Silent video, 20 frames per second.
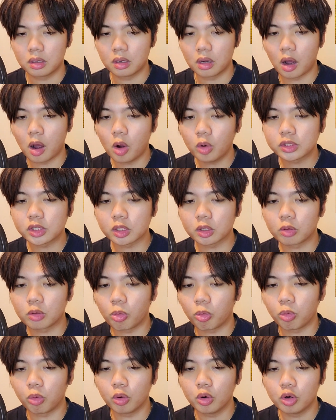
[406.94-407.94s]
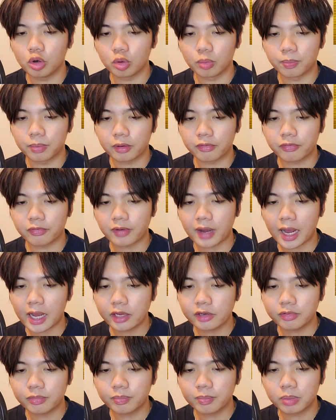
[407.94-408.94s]
Oh, it's a group, a
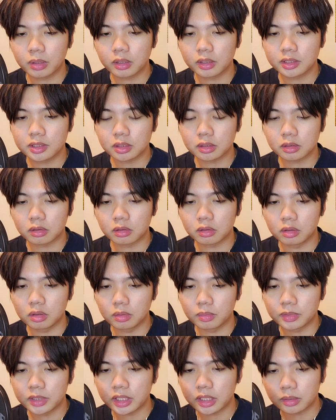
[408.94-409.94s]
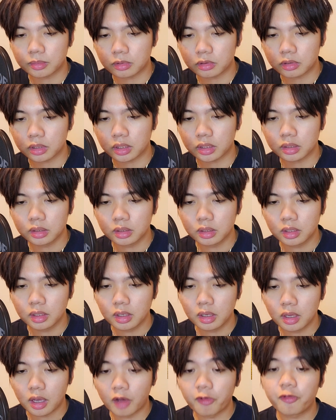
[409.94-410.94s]
five-person group. Damn, okay.
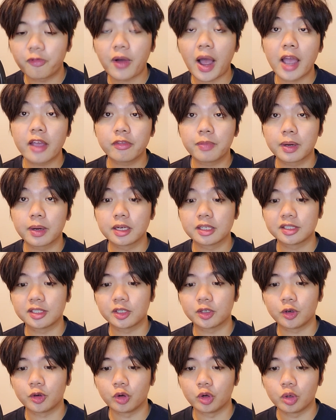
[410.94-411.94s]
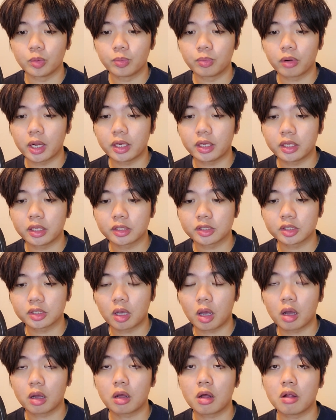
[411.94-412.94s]
A five-person group writing a
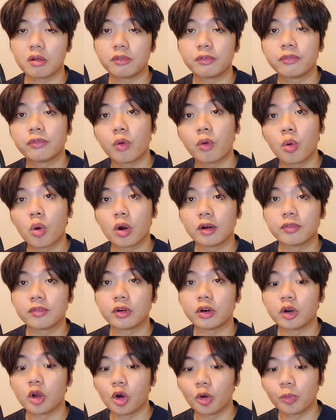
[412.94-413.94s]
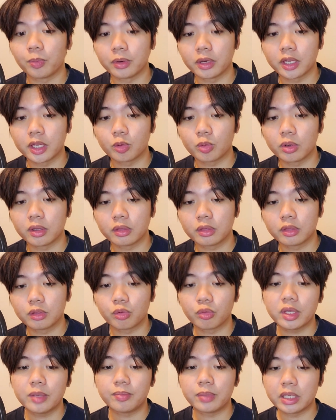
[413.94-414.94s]
song called Four for an opening with
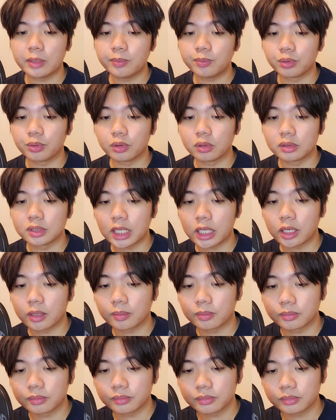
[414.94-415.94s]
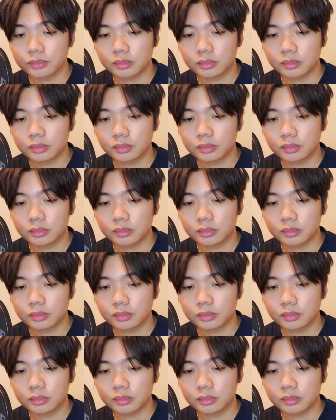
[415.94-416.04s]
three people. Damn.